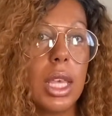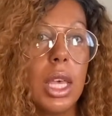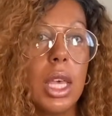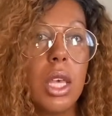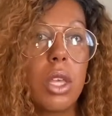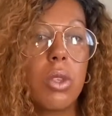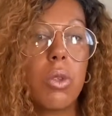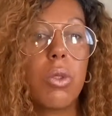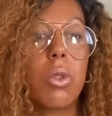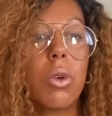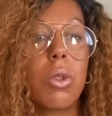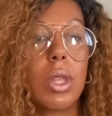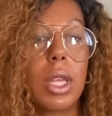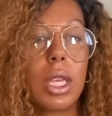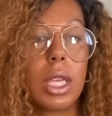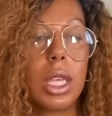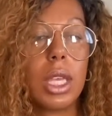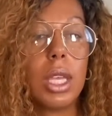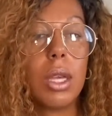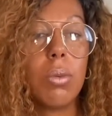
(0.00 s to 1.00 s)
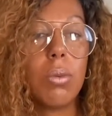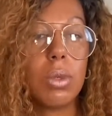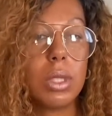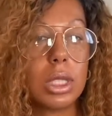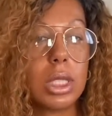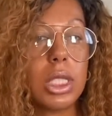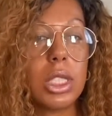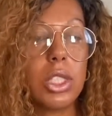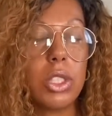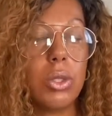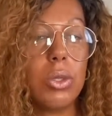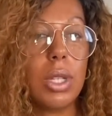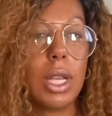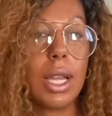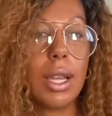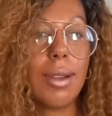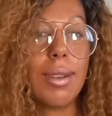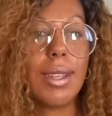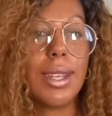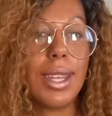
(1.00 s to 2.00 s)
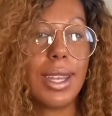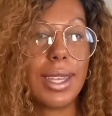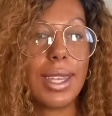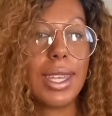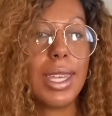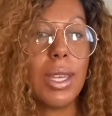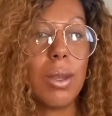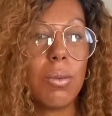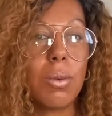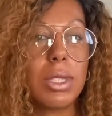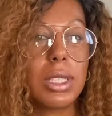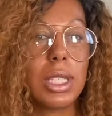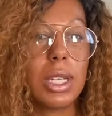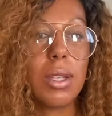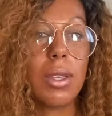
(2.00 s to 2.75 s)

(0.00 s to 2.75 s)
You know, that kid will sit you down and that kid will tell you.